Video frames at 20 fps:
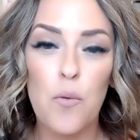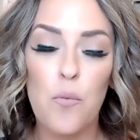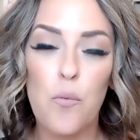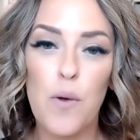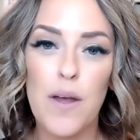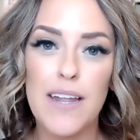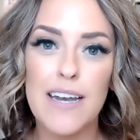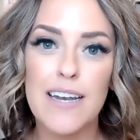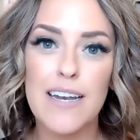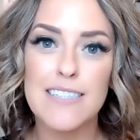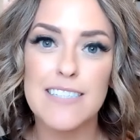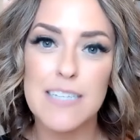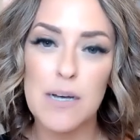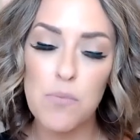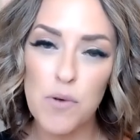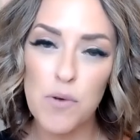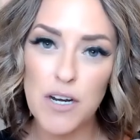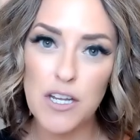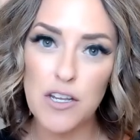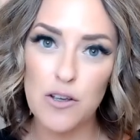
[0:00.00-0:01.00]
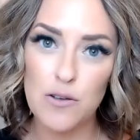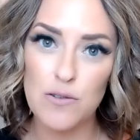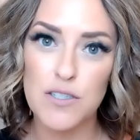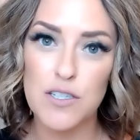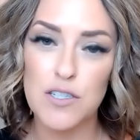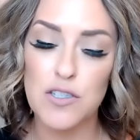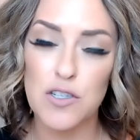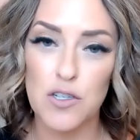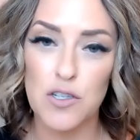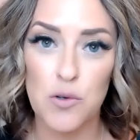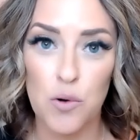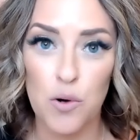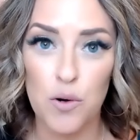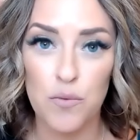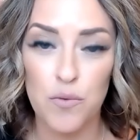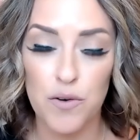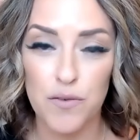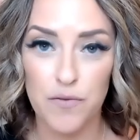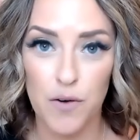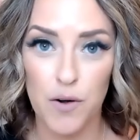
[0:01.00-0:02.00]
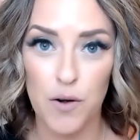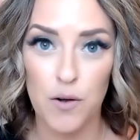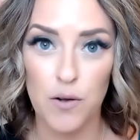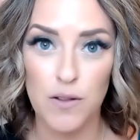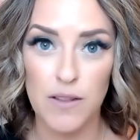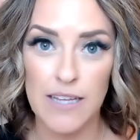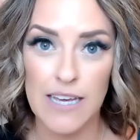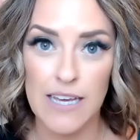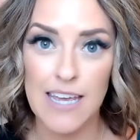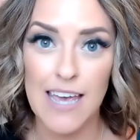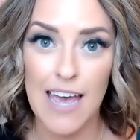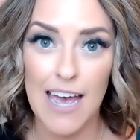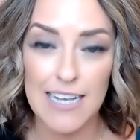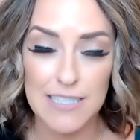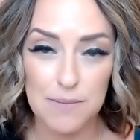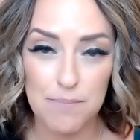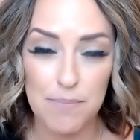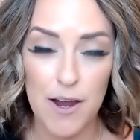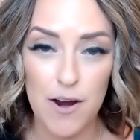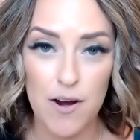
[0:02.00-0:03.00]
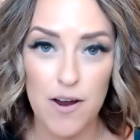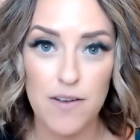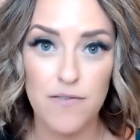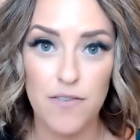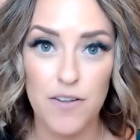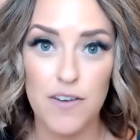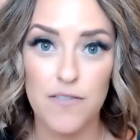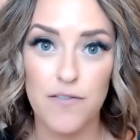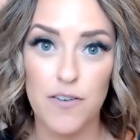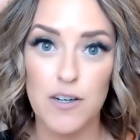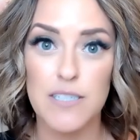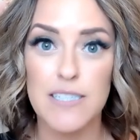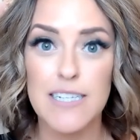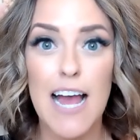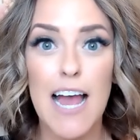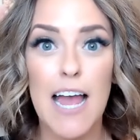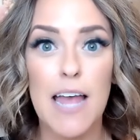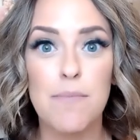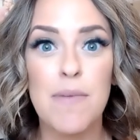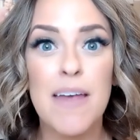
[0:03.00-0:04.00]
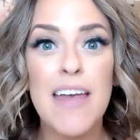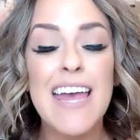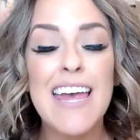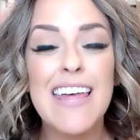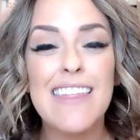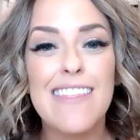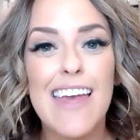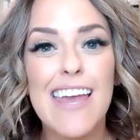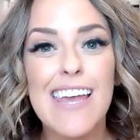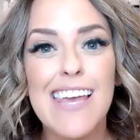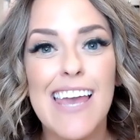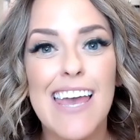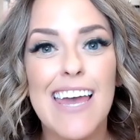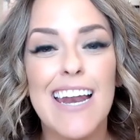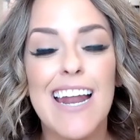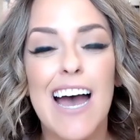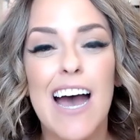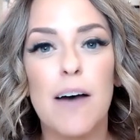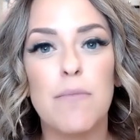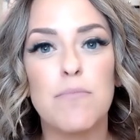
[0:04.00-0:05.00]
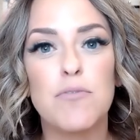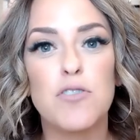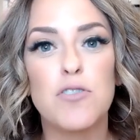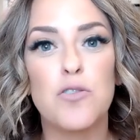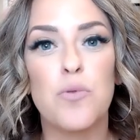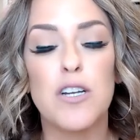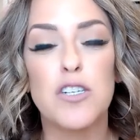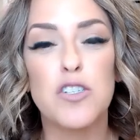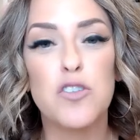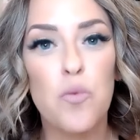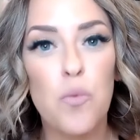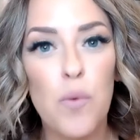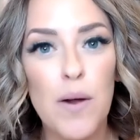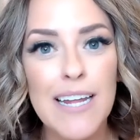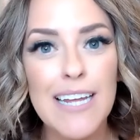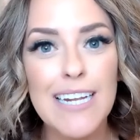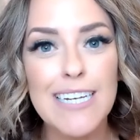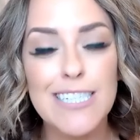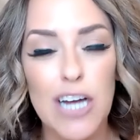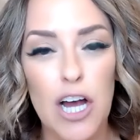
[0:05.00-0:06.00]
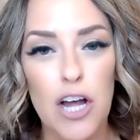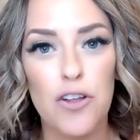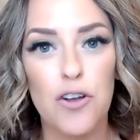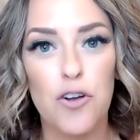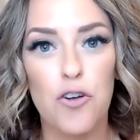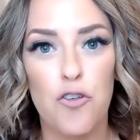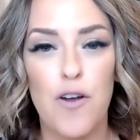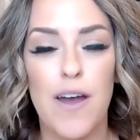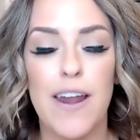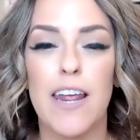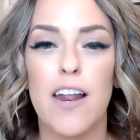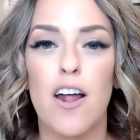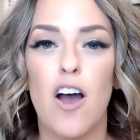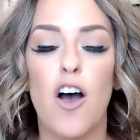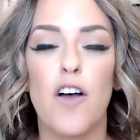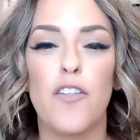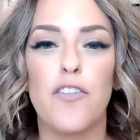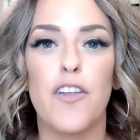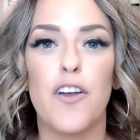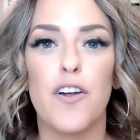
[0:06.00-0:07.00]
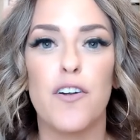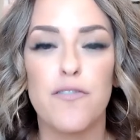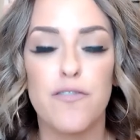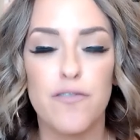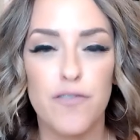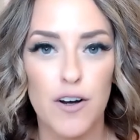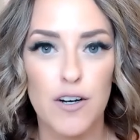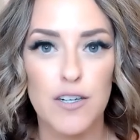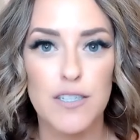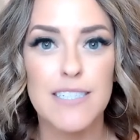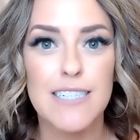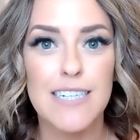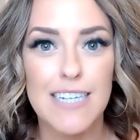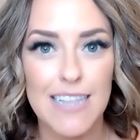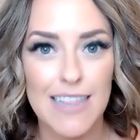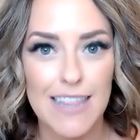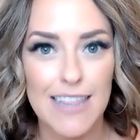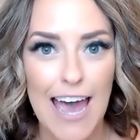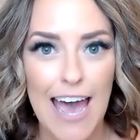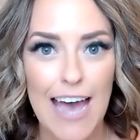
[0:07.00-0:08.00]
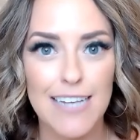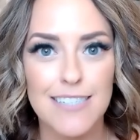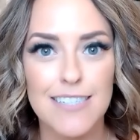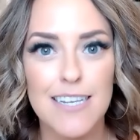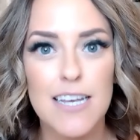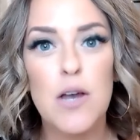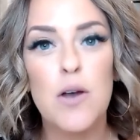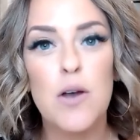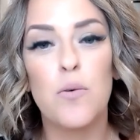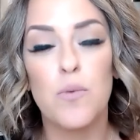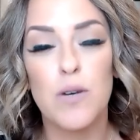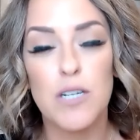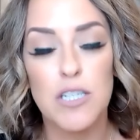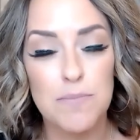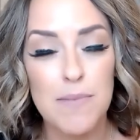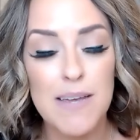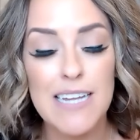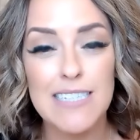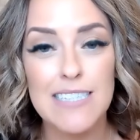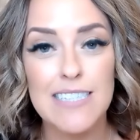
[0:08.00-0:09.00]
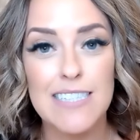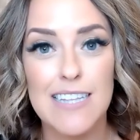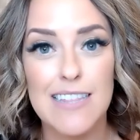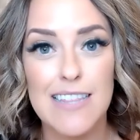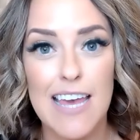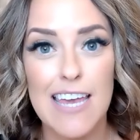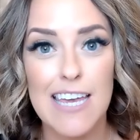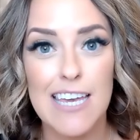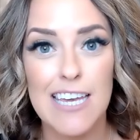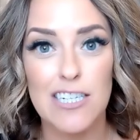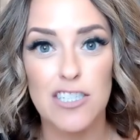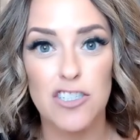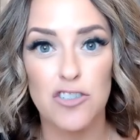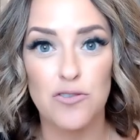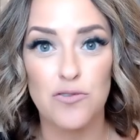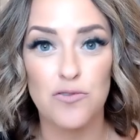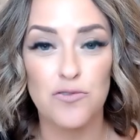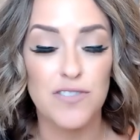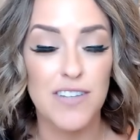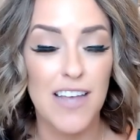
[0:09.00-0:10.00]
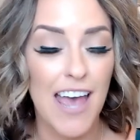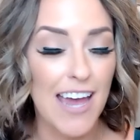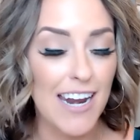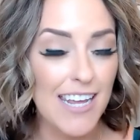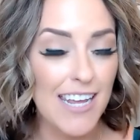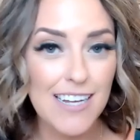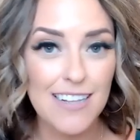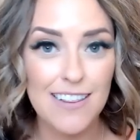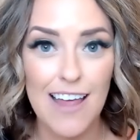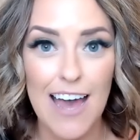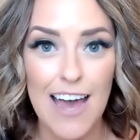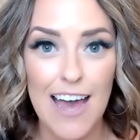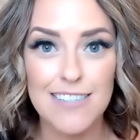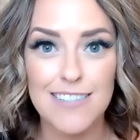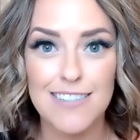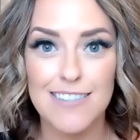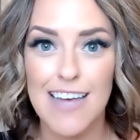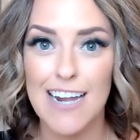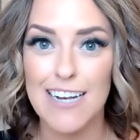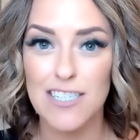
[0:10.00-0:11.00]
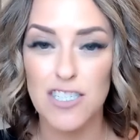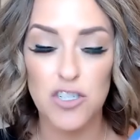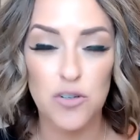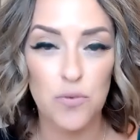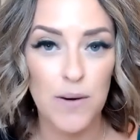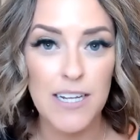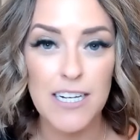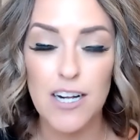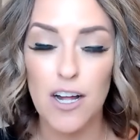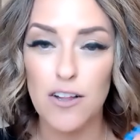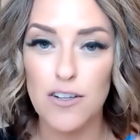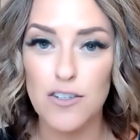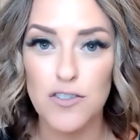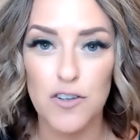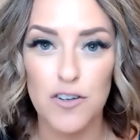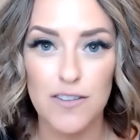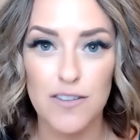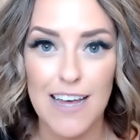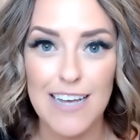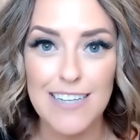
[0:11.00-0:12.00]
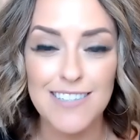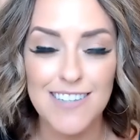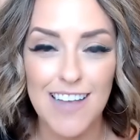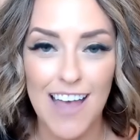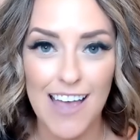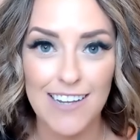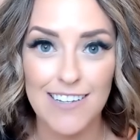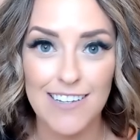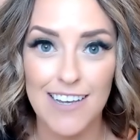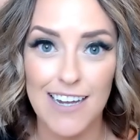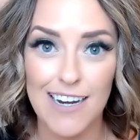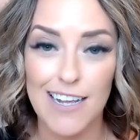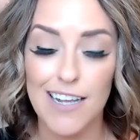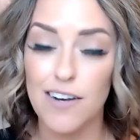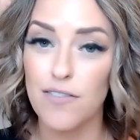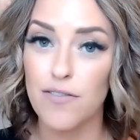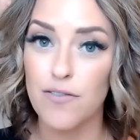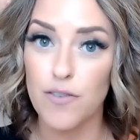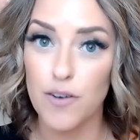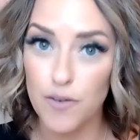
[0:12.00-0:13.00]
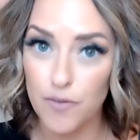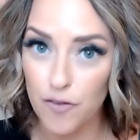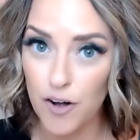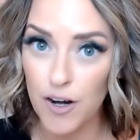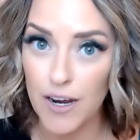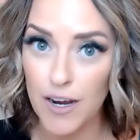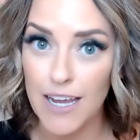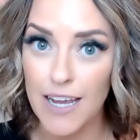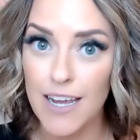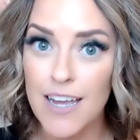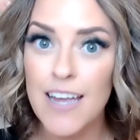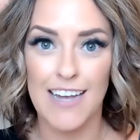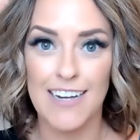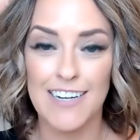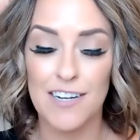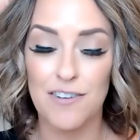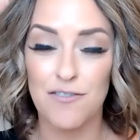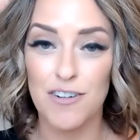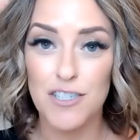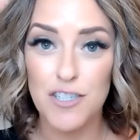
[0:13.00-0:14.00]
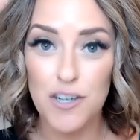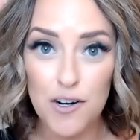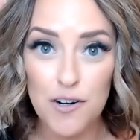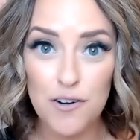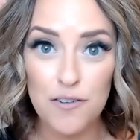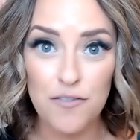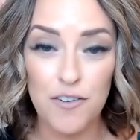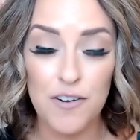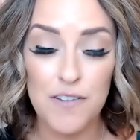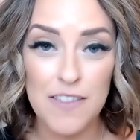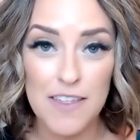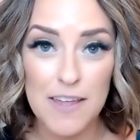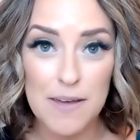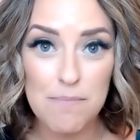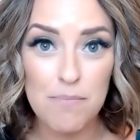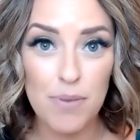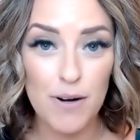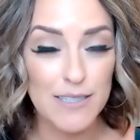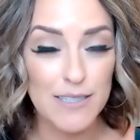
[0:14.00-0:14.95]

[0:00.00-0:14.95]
when someone uses your referral link as a parent for the first time, they get up to a $20 credit on their first class, which means that they can choose any class that is $20 or less and get it for free. And in return for them